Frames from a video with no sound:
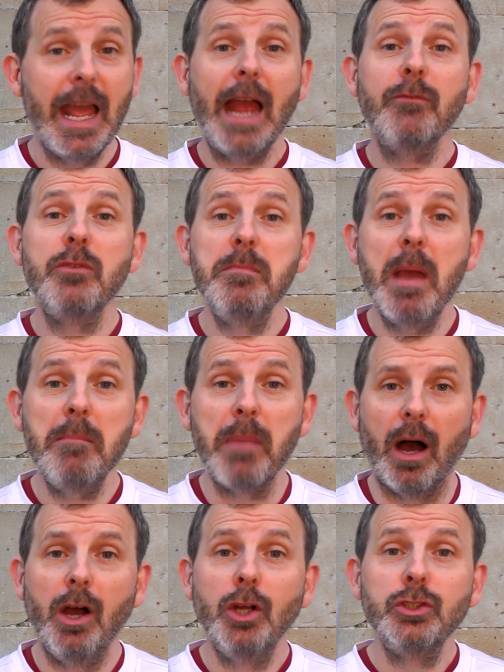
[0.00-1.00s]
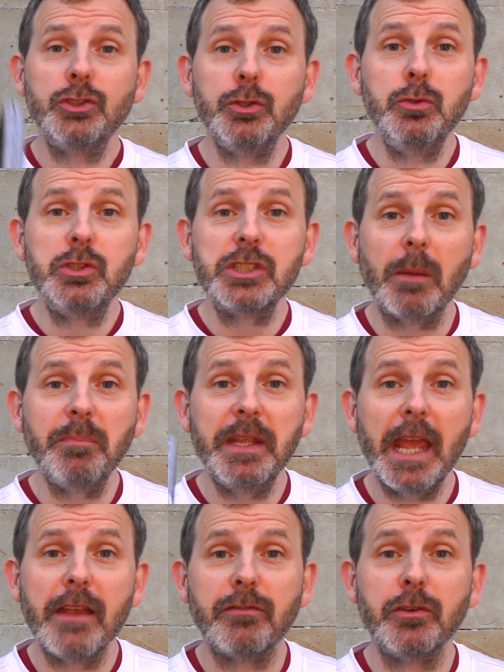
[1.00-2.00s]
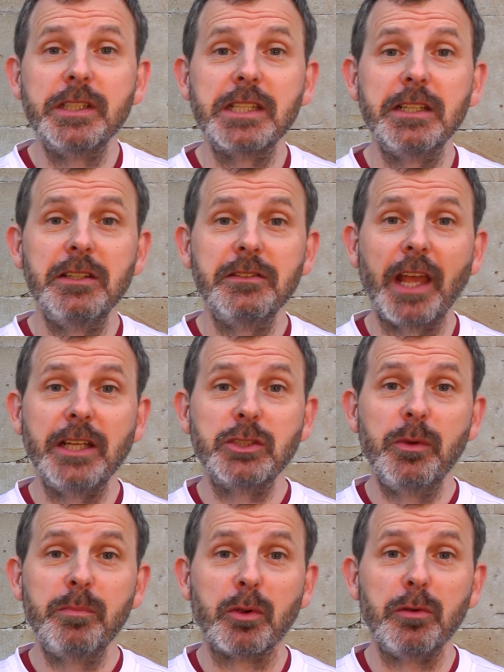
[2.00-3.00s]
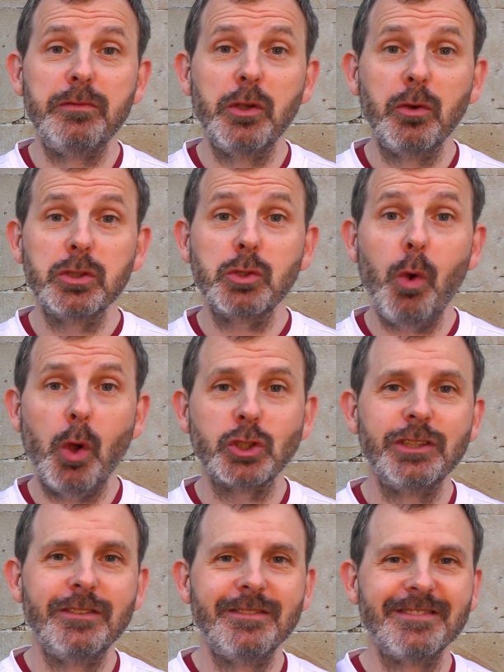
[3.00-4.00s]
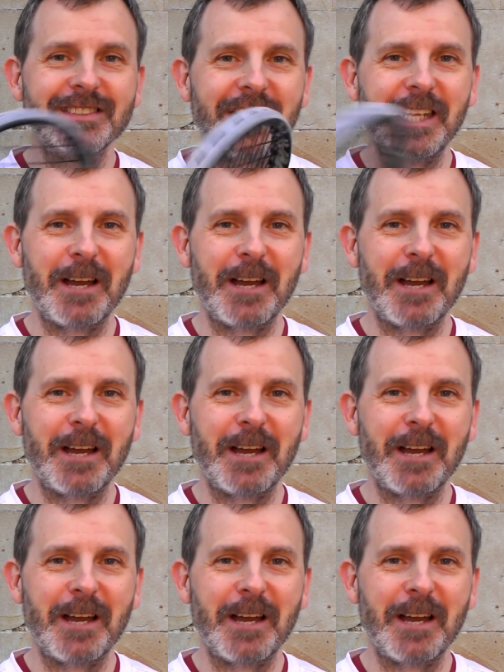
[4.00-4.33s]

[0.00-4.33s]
And remember, do something every single day to improve your squash. See